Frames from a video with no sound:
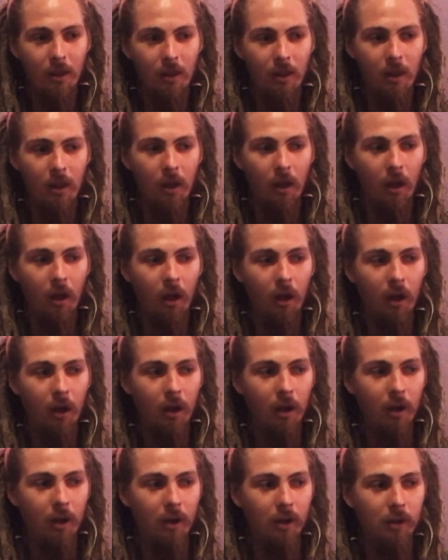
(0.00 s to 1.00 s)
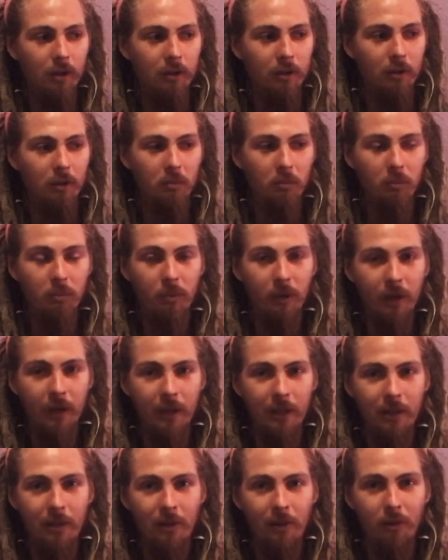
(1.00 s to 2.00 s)

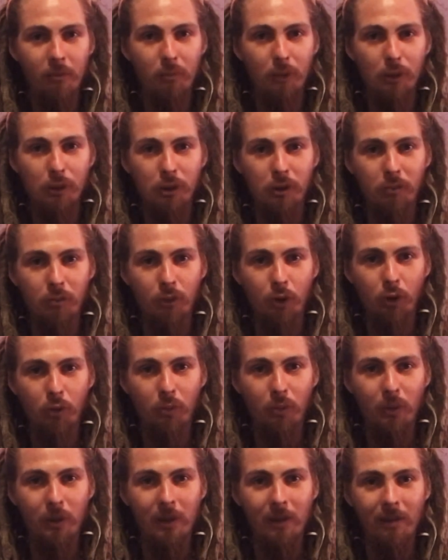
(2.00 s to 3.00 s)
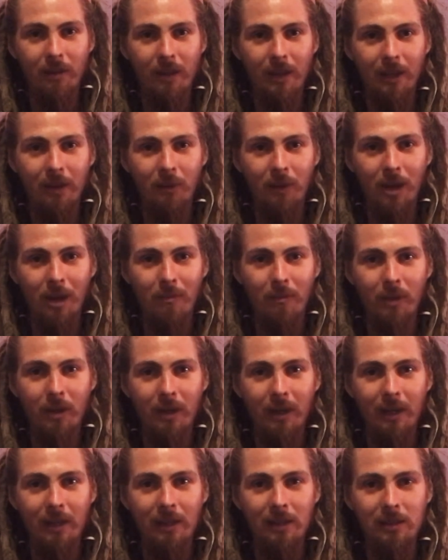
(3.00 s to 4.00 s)
But the most appropriate thing when I'm
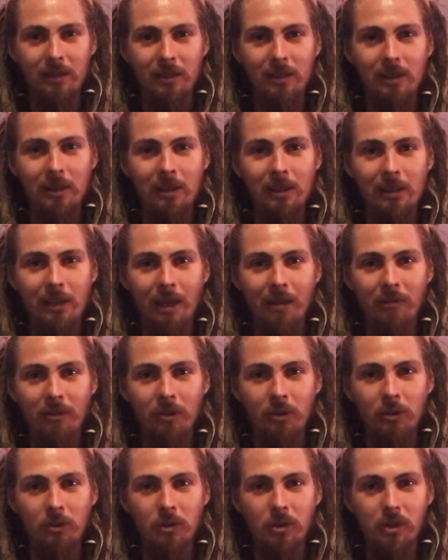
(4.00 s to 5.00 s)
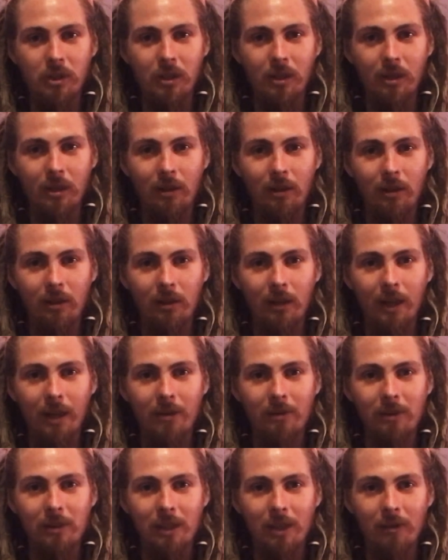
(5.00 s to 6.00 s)
on LSD is evolution.
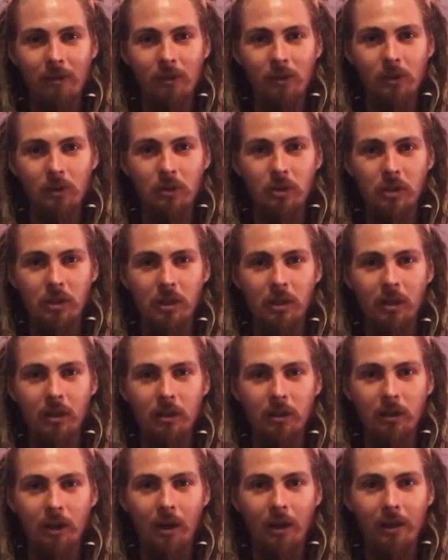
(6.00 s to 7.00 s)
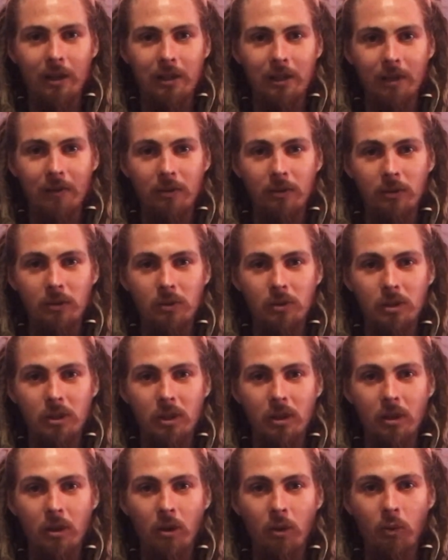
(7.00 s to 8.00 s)
Life is evolution. God is evolution.
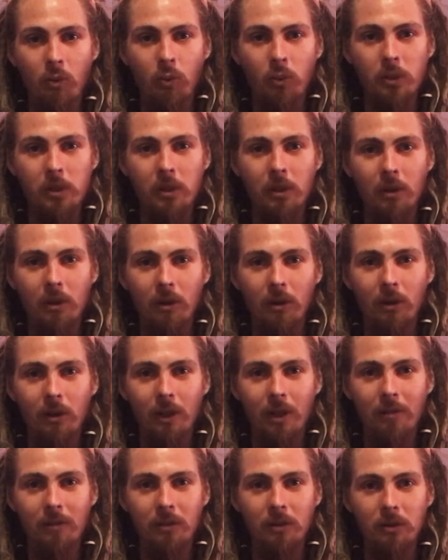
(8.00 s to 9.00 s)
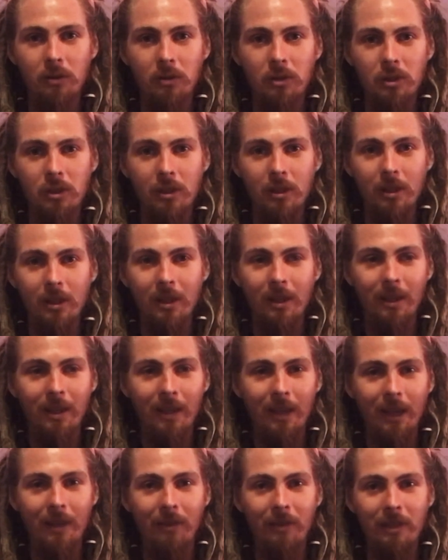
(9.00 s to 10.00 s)
We are all evolution.
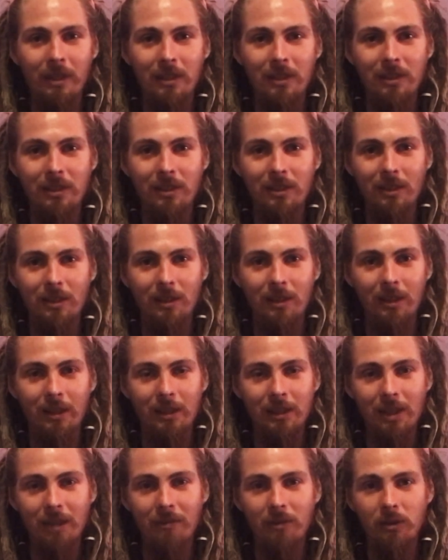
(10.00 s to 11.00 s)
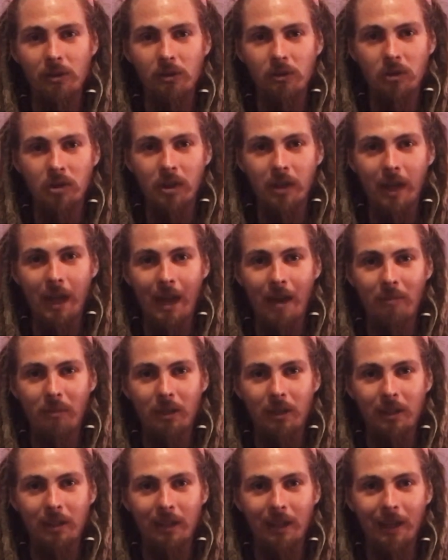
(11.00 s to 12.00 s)
And this is evolution
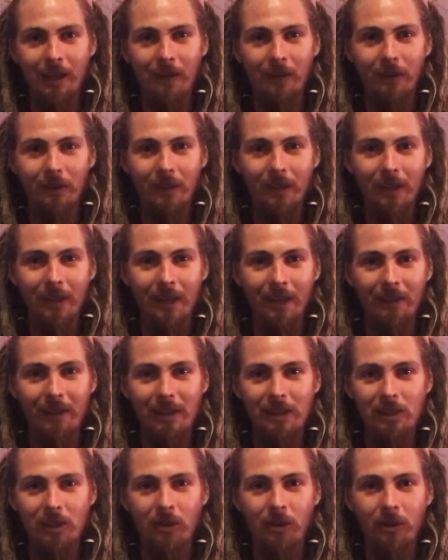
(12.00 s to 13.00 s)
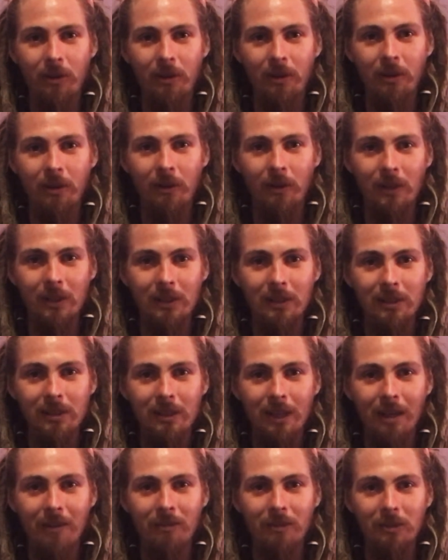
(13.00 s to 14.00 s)
happening now, and that's all that there is,
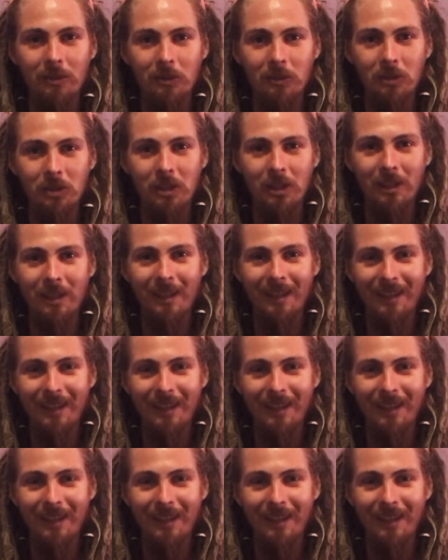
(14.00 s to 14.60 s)
evolution.